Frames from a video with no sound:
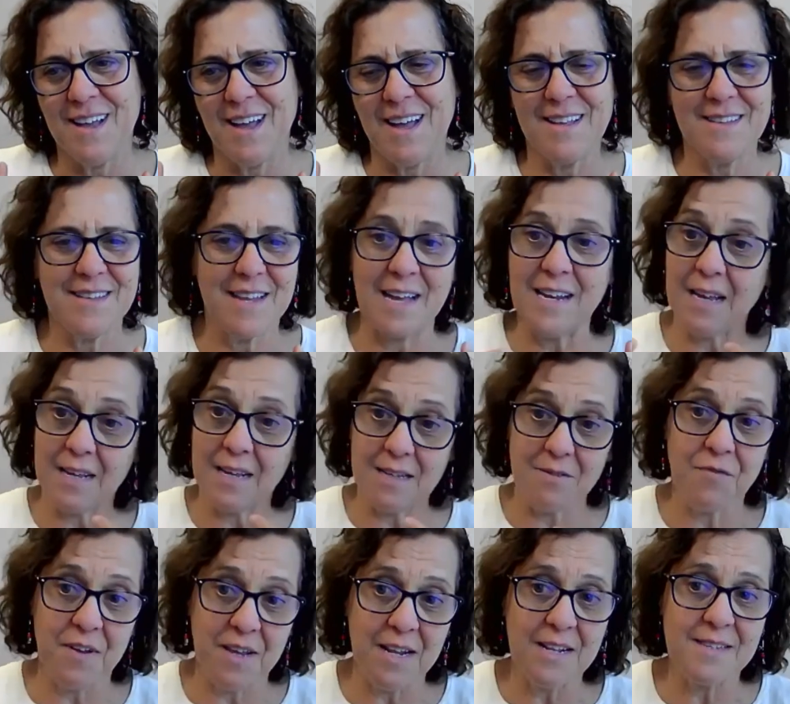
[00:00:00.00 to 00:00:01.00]
and and i
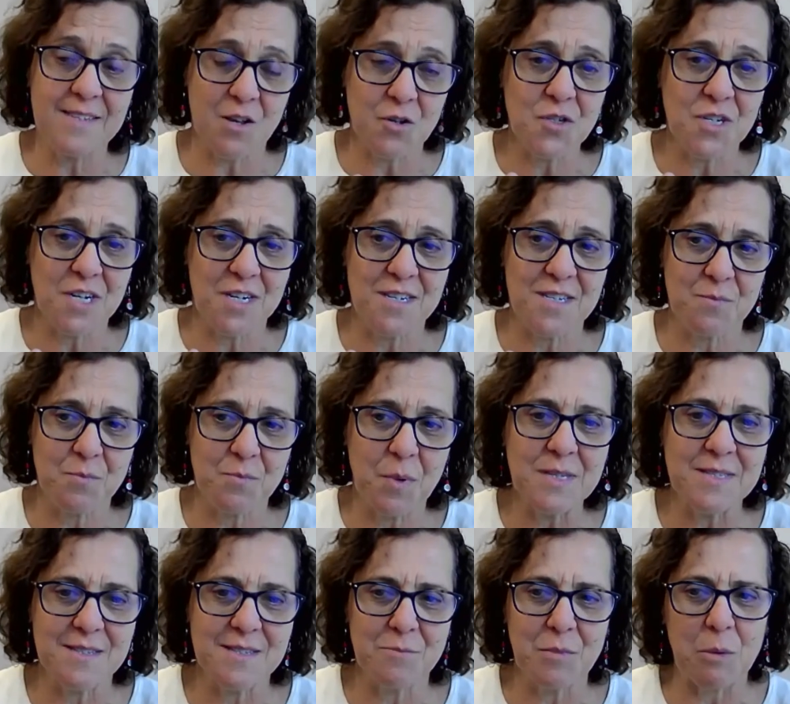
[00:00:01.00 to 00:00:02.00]
feel social
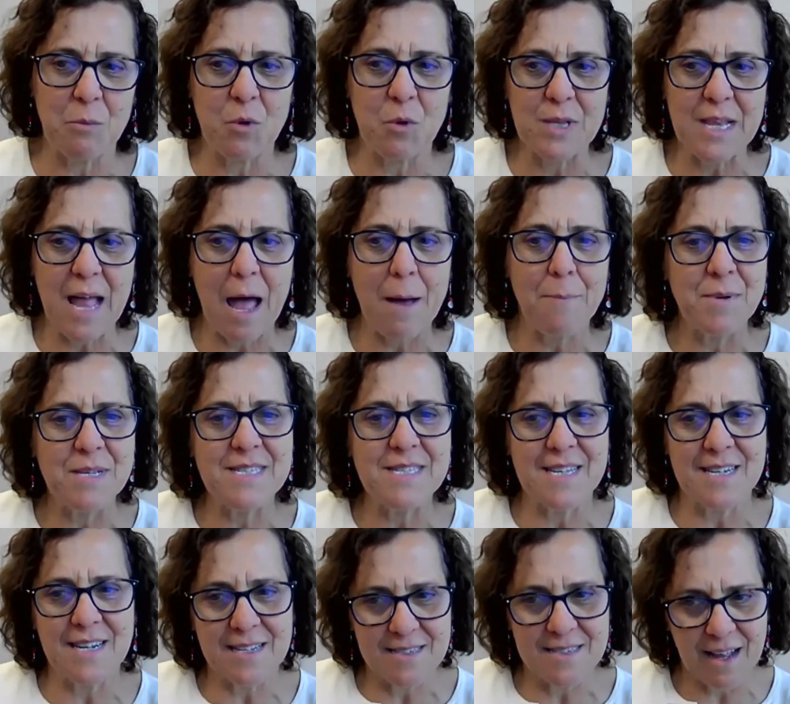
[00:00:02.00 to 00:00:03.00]
responsible what happens
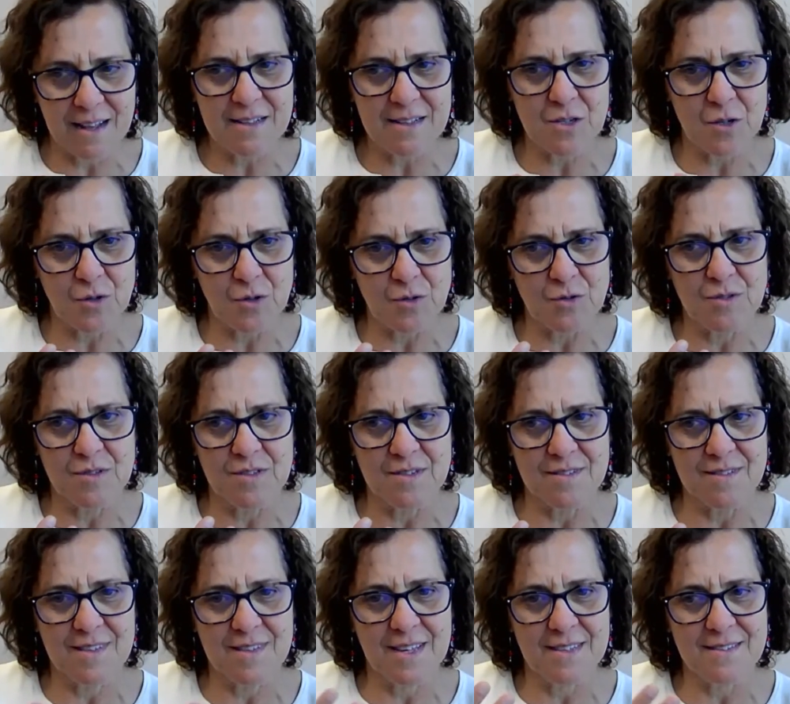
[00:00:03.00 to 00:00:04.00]
in adulthood
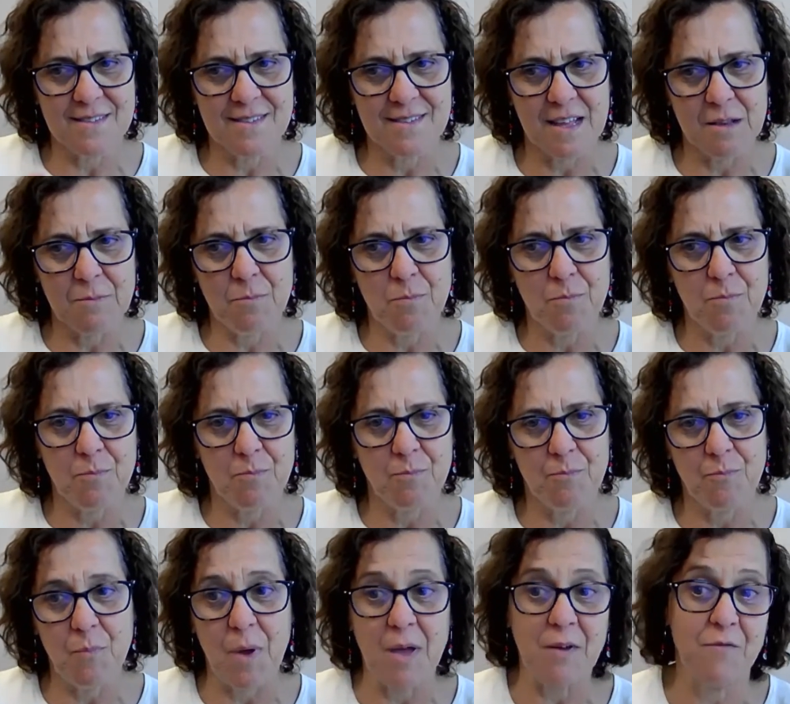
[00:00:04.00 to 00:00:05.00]
that that
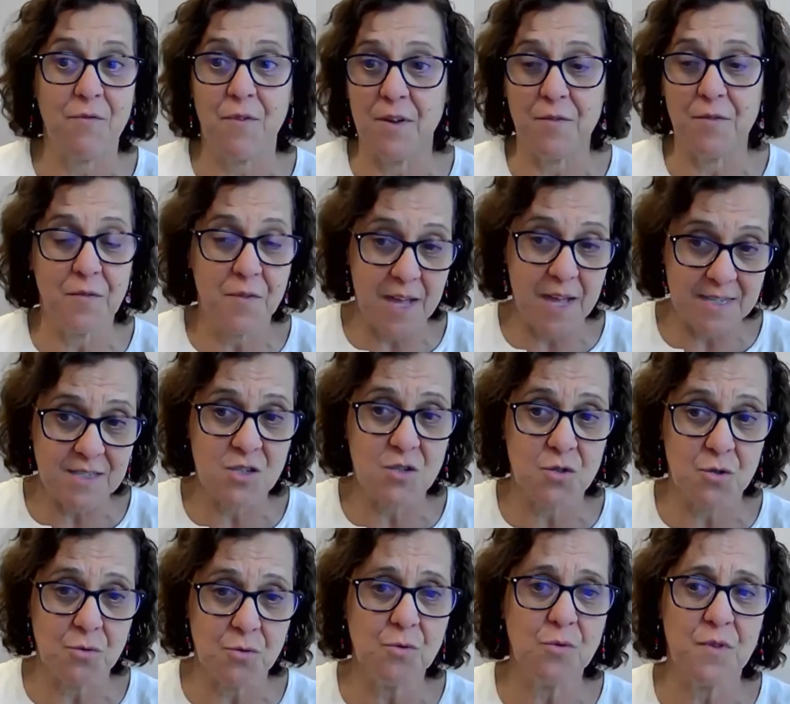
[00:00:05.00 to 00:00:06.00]
if if that's
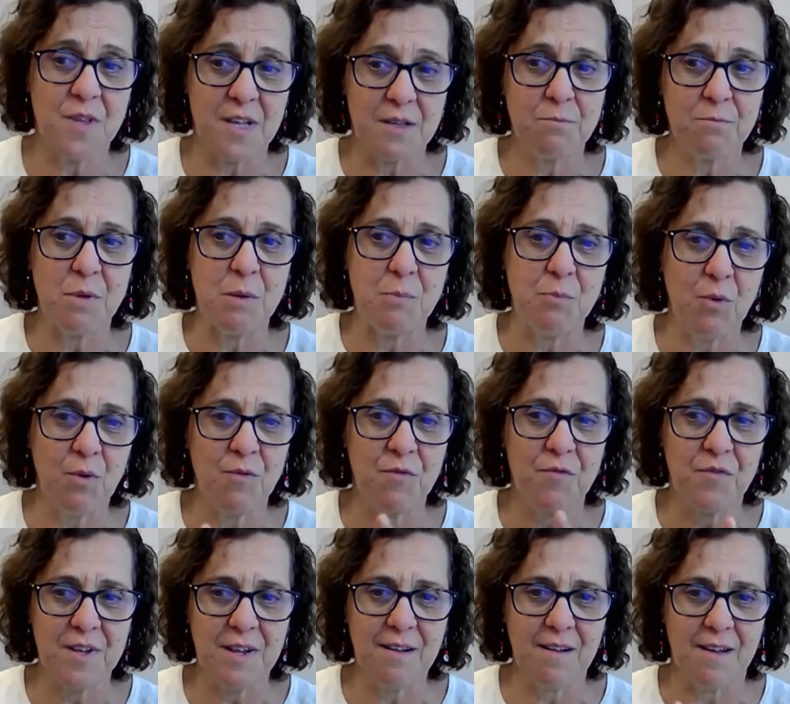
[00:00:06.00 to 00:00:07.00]
true that people
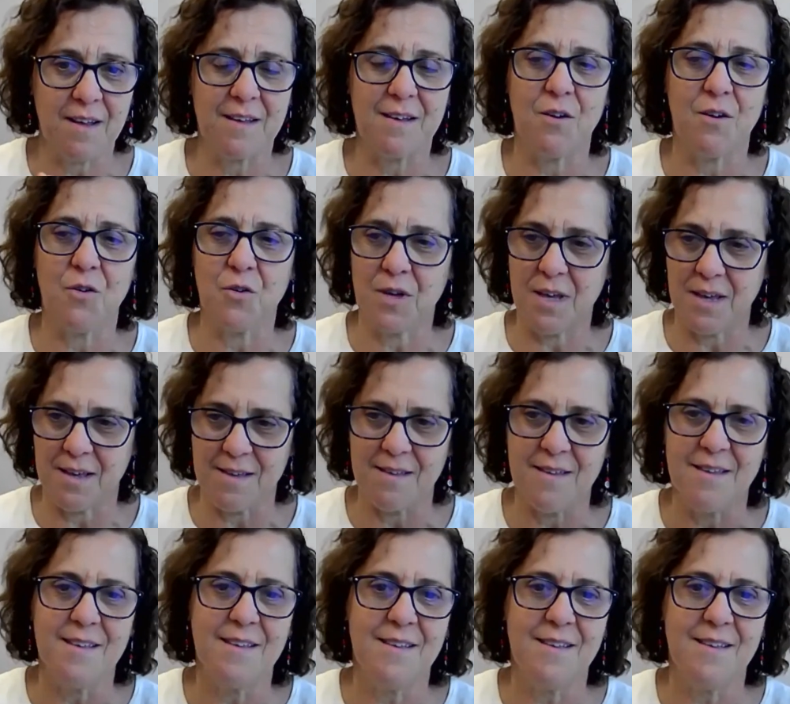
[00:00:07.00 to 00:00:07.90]
feel like okay